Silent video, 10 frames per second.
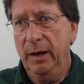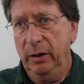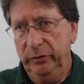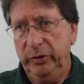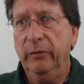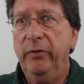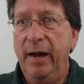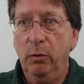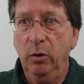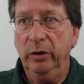and see if
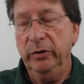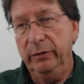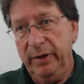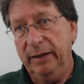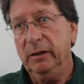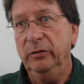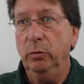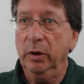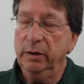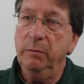that works. And if that doesn't
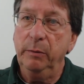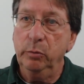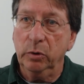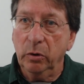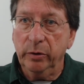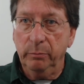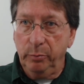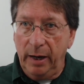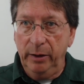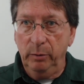work, then maybe we'll go to the
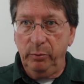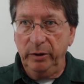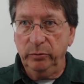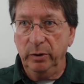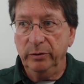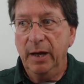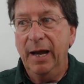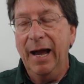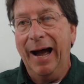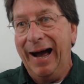higher priced ones.
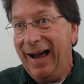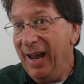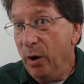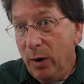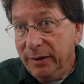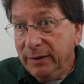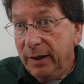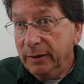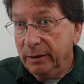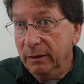I don't want
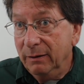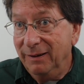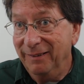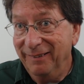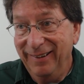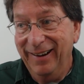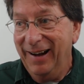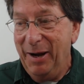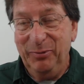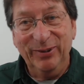that.
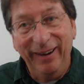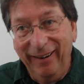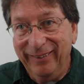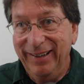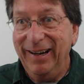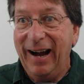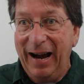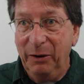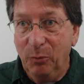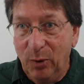I'm sorry.
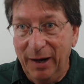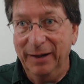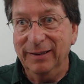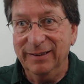I want